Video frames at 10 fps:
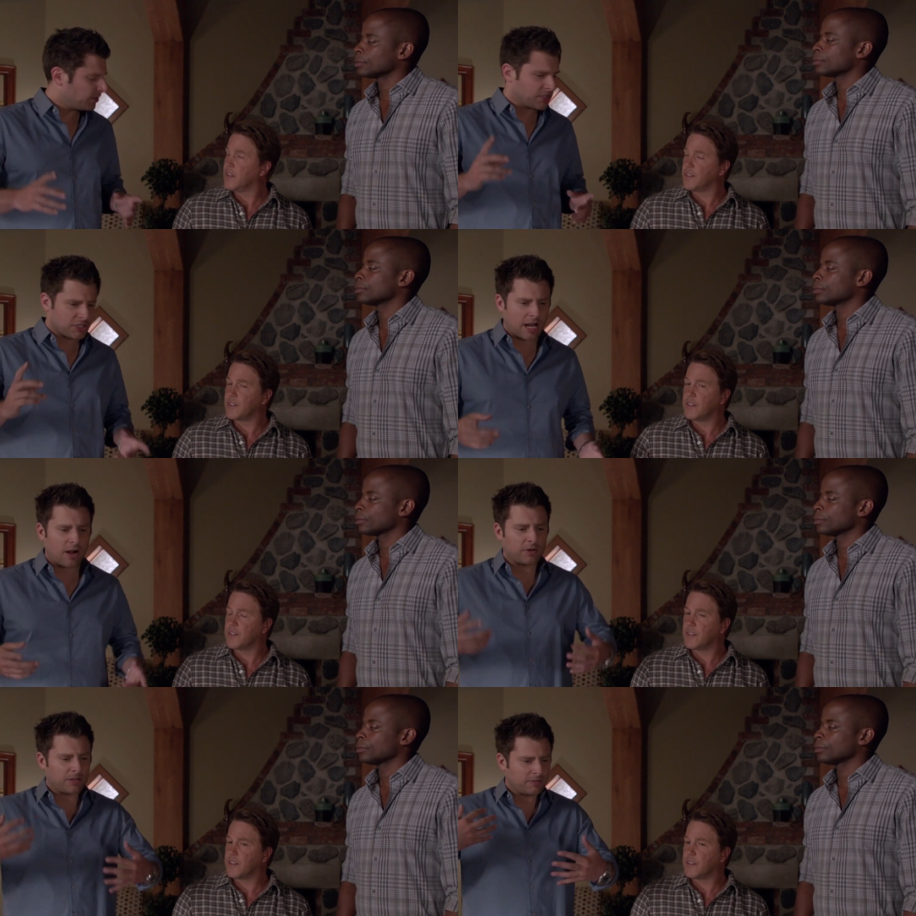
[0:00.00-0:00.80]
Speaker 1: know? He's
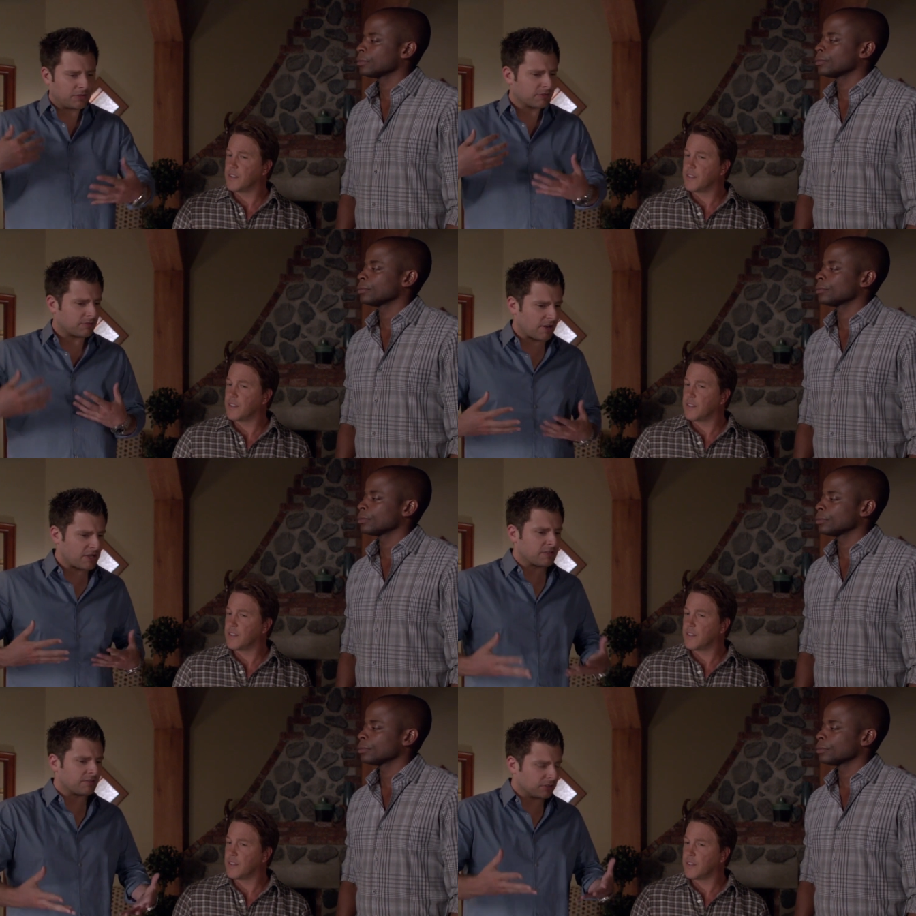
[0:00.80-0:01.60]
showered, he feels
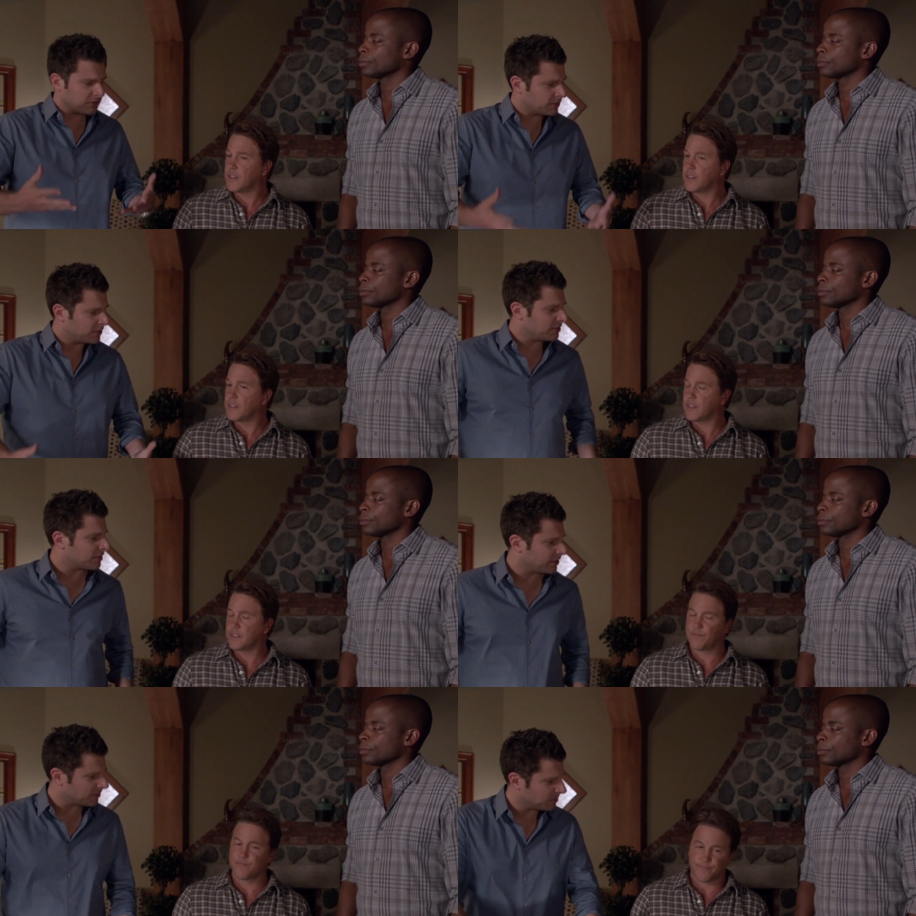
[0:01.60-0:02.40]
fresh, he feels good,
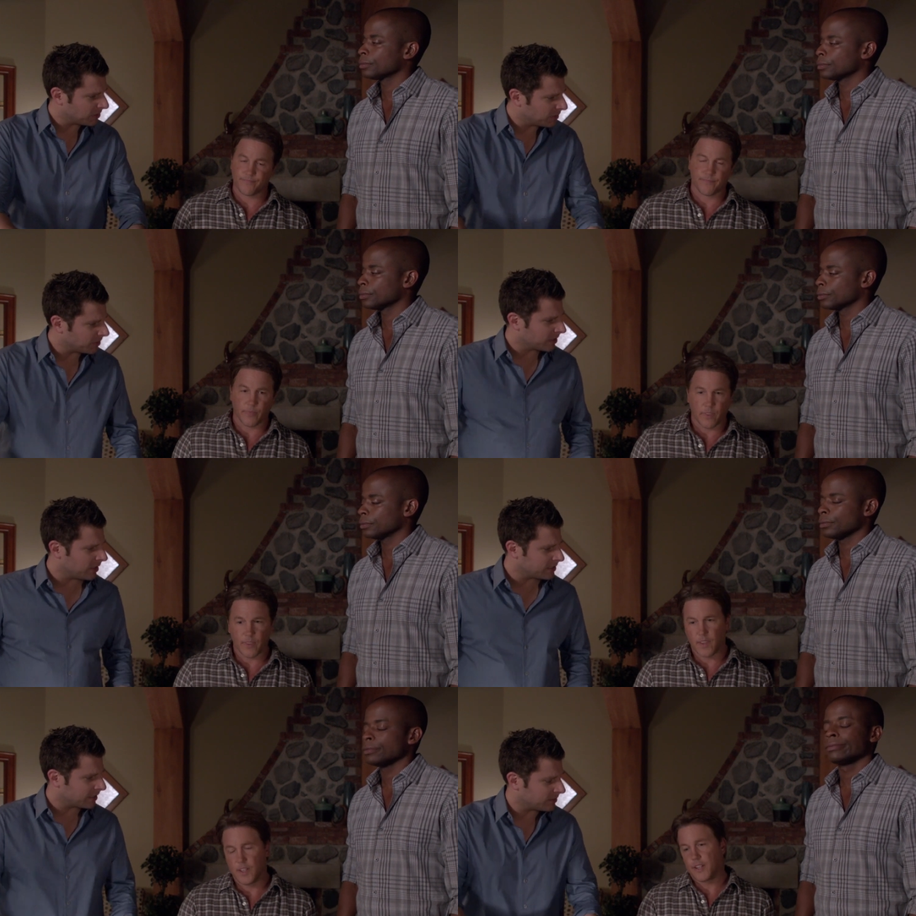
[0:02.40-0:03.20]
he's got something
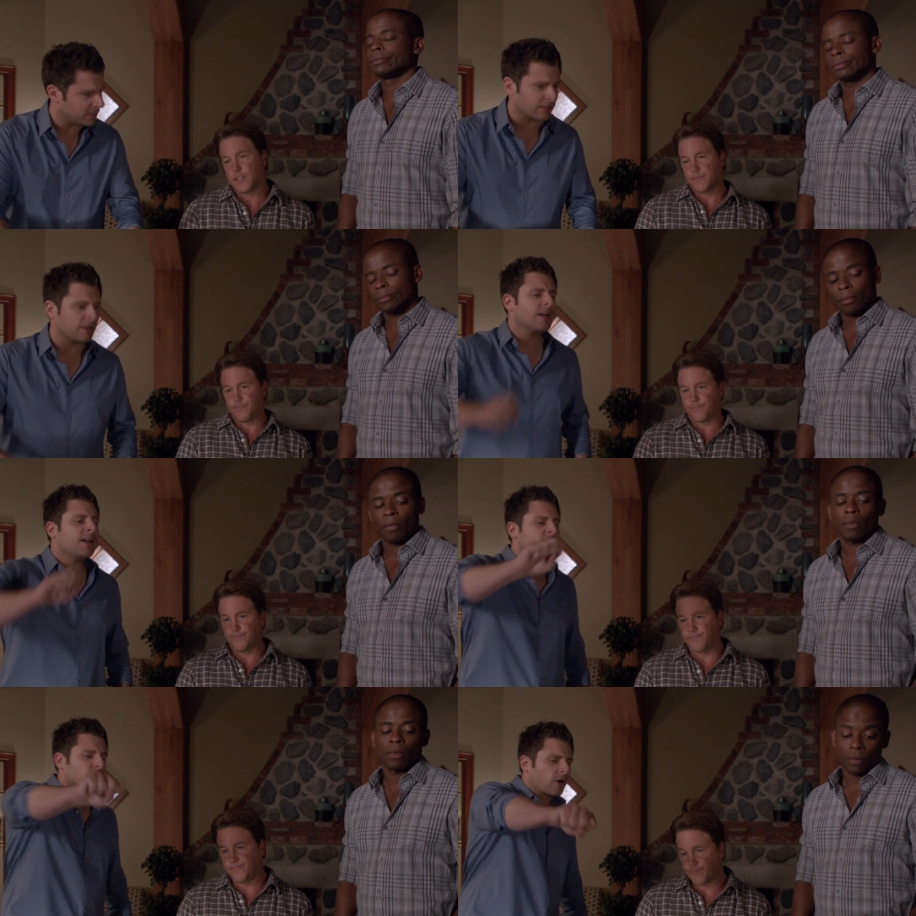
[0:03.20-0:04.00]
going on down here.
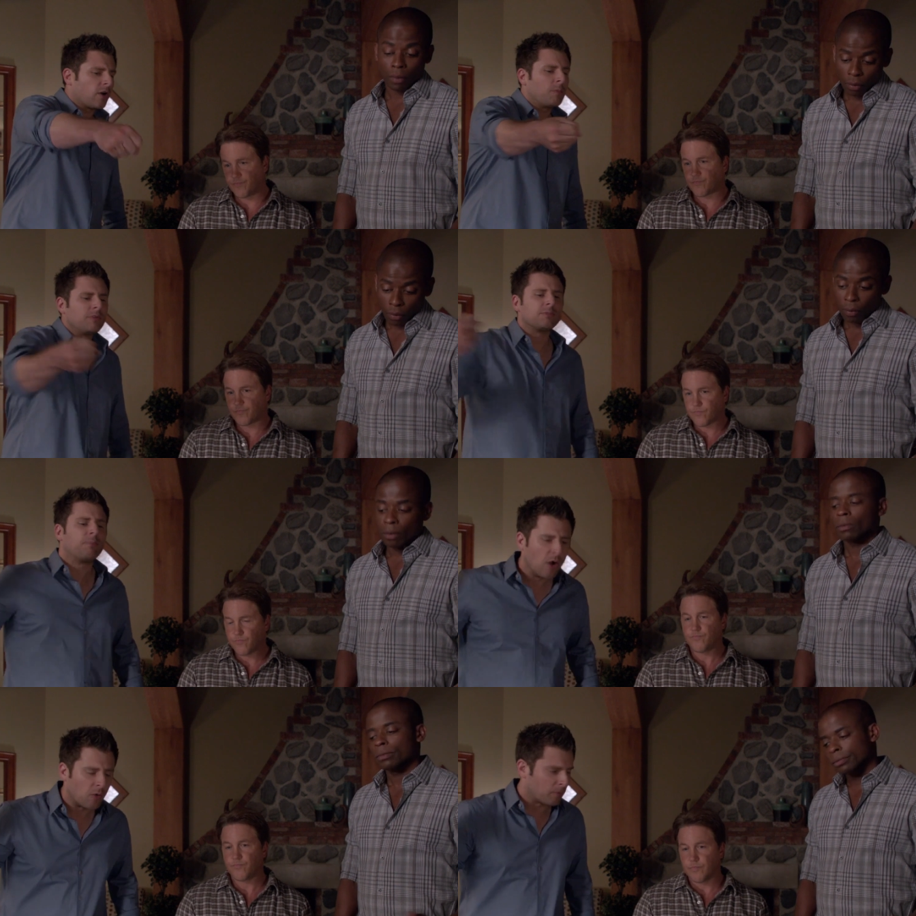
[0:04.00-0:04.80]
Speaker 2: Door
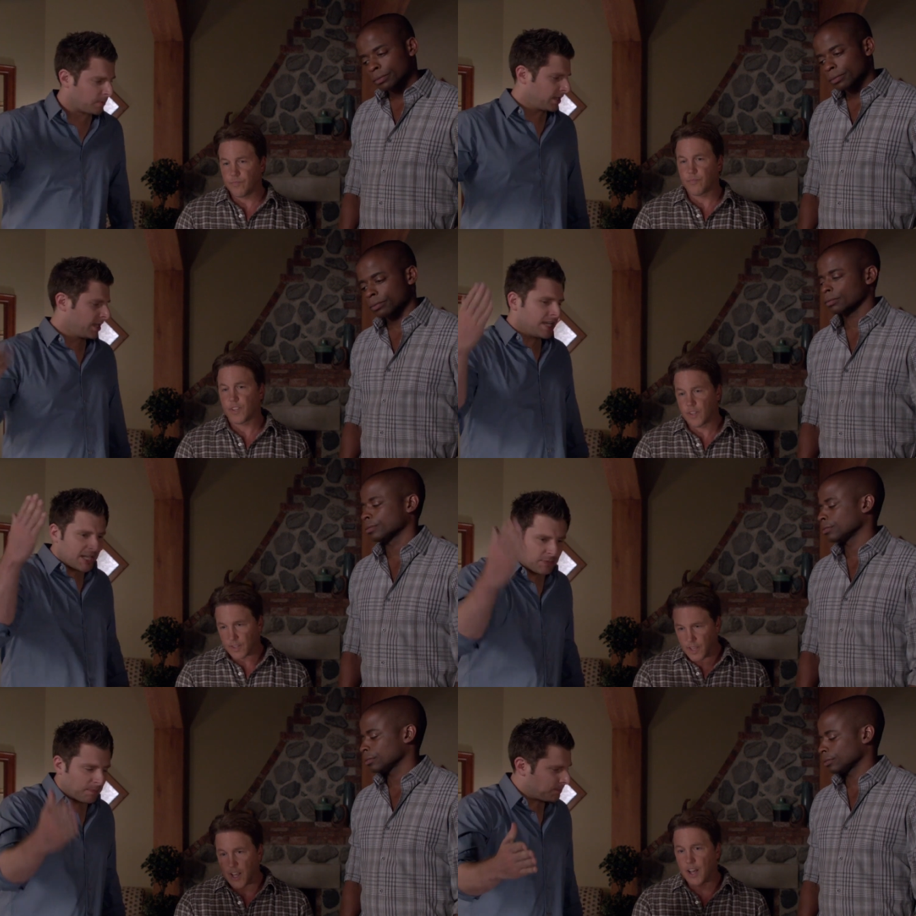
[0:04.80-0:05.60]
opens, boom!
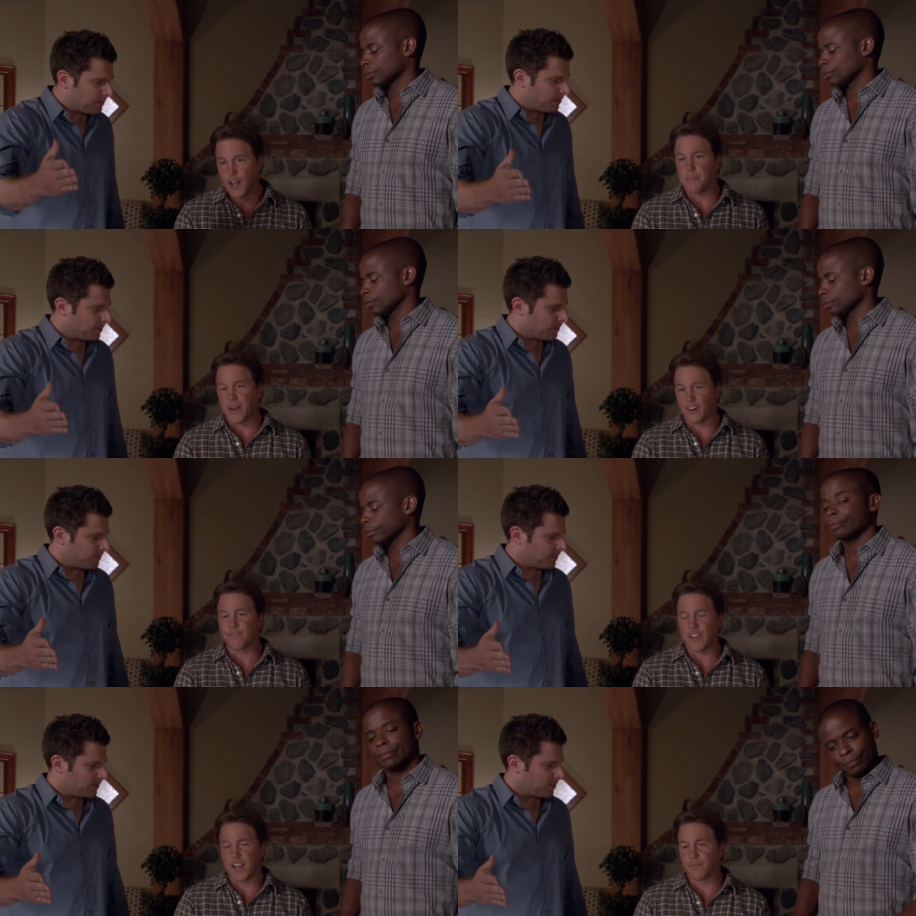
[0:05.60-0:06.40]
It's a
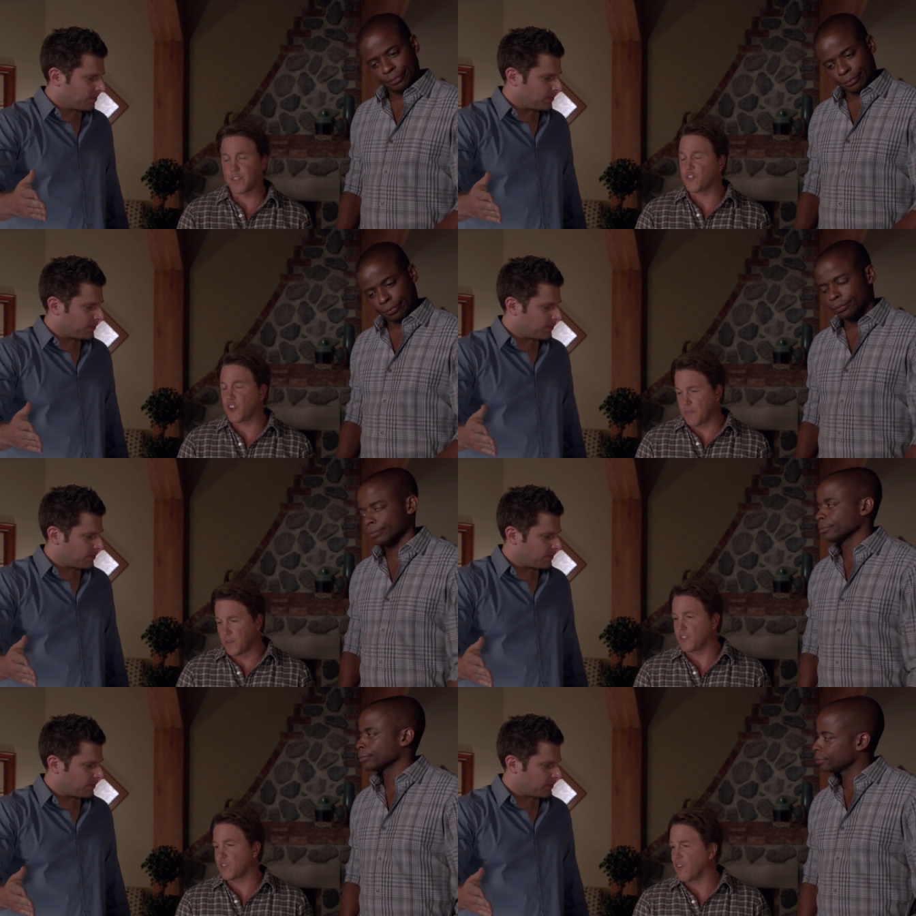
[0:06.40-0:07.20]
bear,
Speaker 1: yeah.
Speaker 2: The
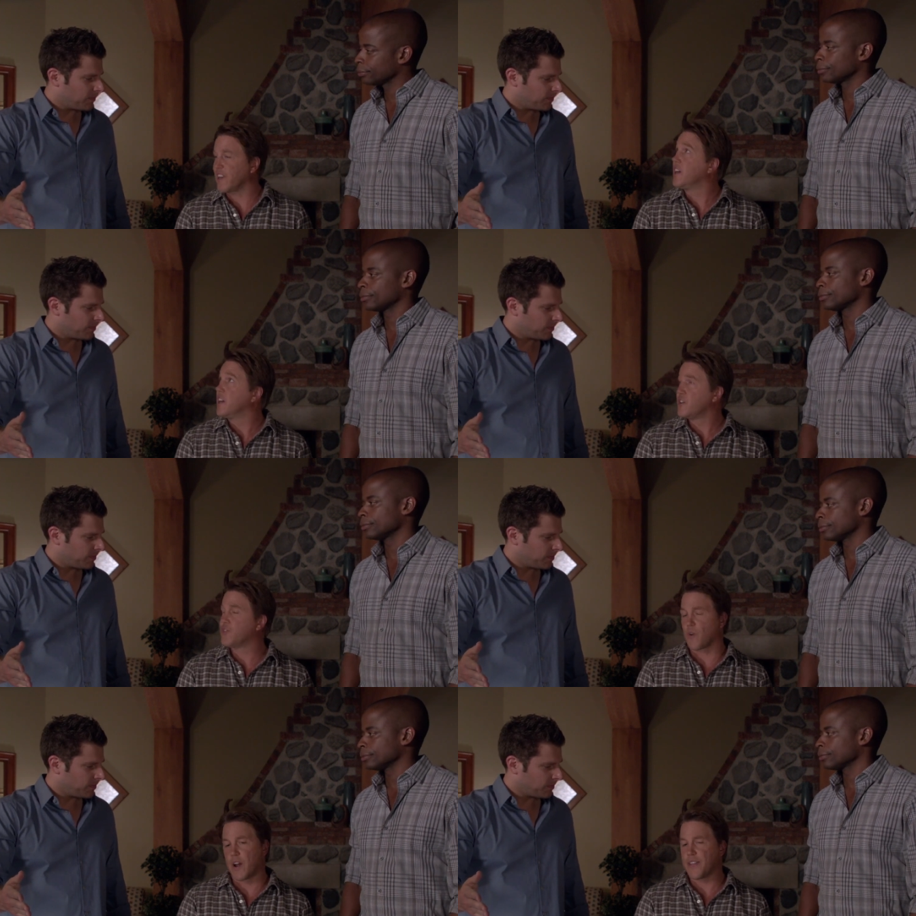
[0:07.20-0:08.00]
Japanese already
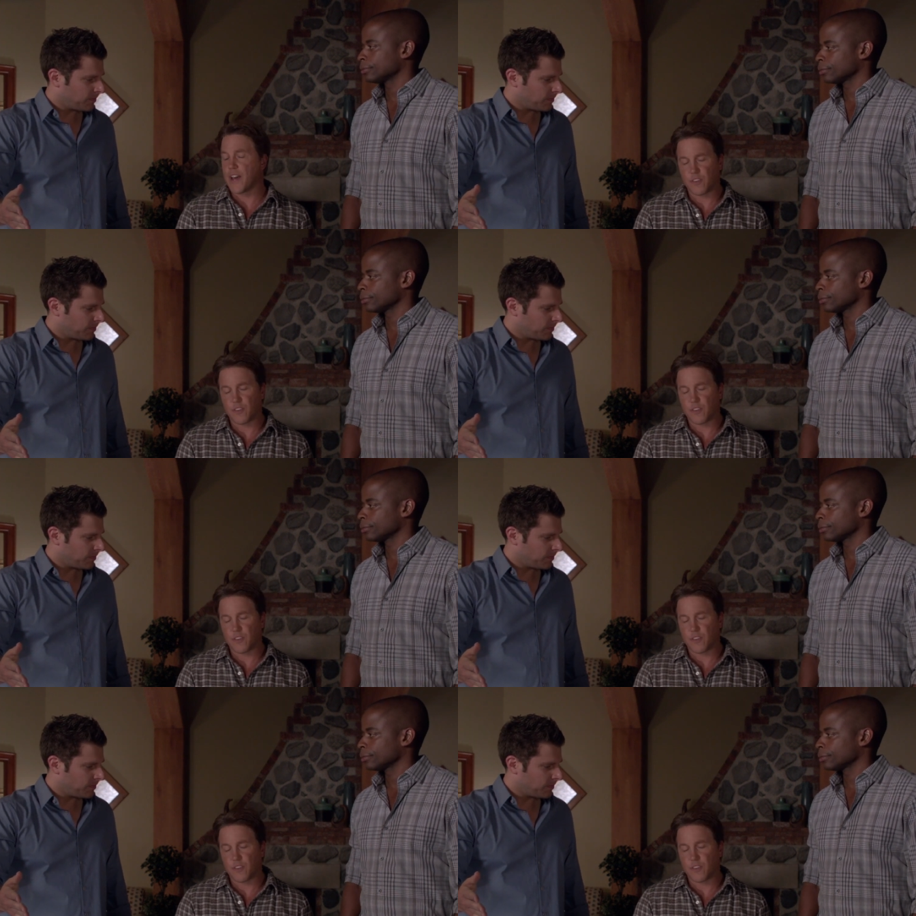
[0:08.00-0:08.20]
tried